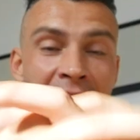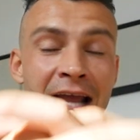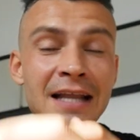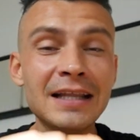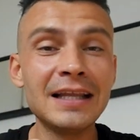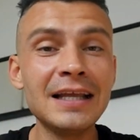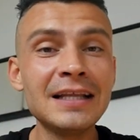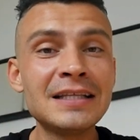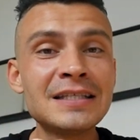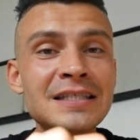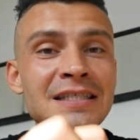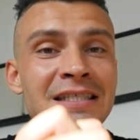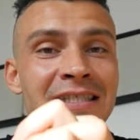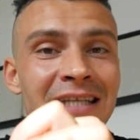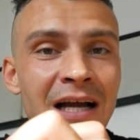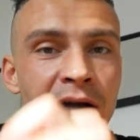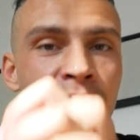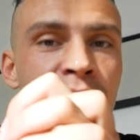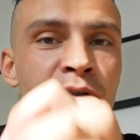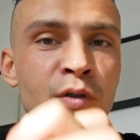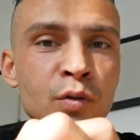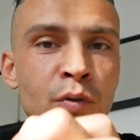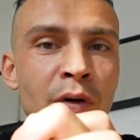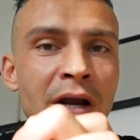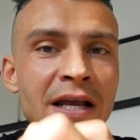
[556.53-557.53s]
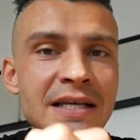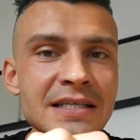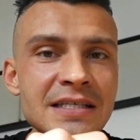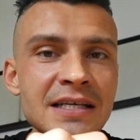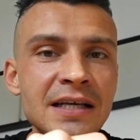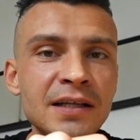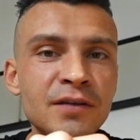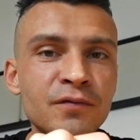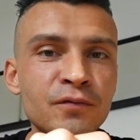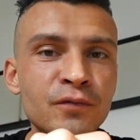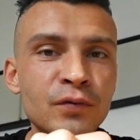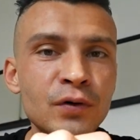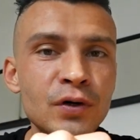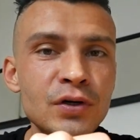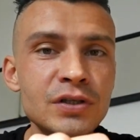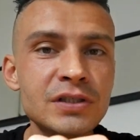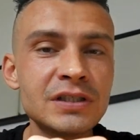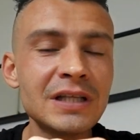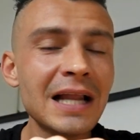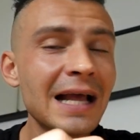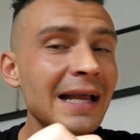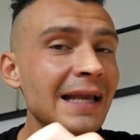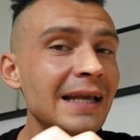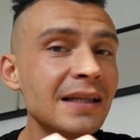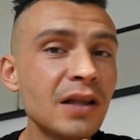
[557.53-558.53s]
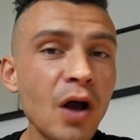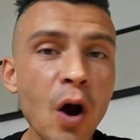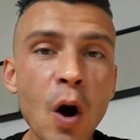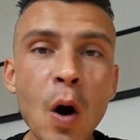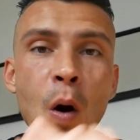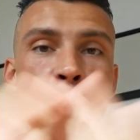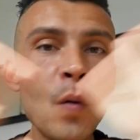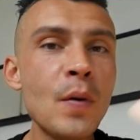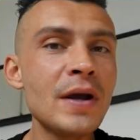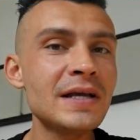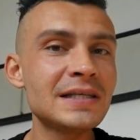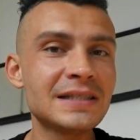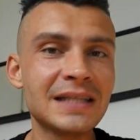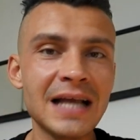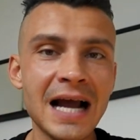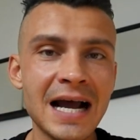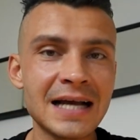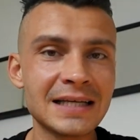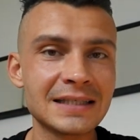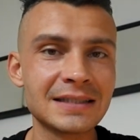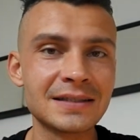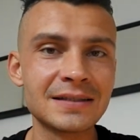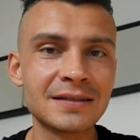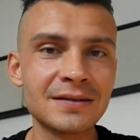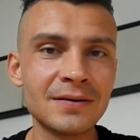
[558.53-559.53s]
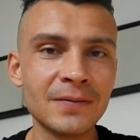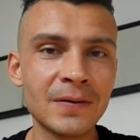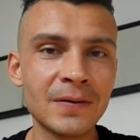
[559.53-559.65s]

and it sounds crazy at first like it always does